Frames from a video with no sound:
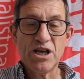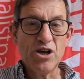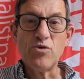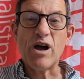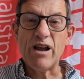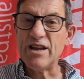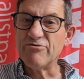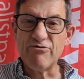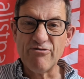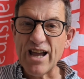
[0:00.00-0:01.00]
who
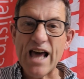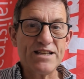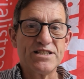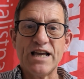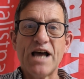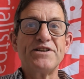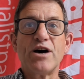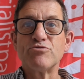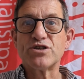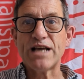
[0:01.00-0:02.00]
in reality had
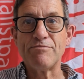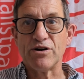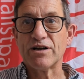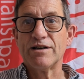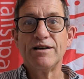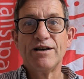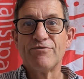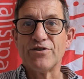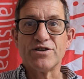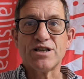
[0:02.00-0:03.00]
no stomach
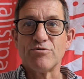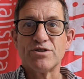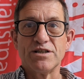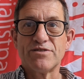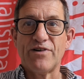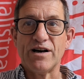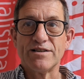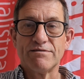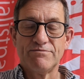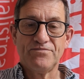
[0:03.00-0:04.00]
for the socialist
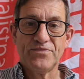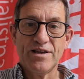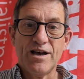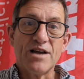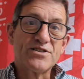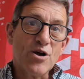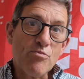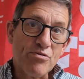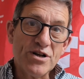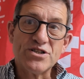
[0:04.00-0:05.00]
fight, and so
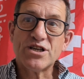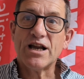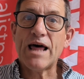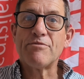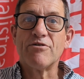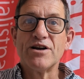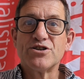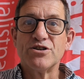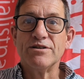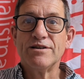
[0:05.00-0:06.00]
preached
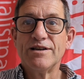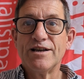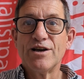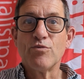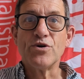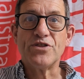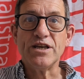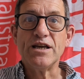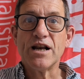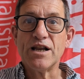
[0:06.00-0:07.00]
collaboration with
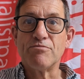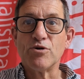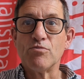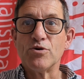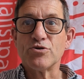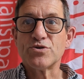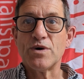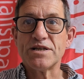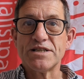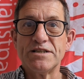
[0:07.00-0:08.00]
the liberal
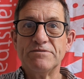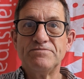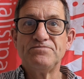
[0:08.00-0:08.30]
bourgeoisie.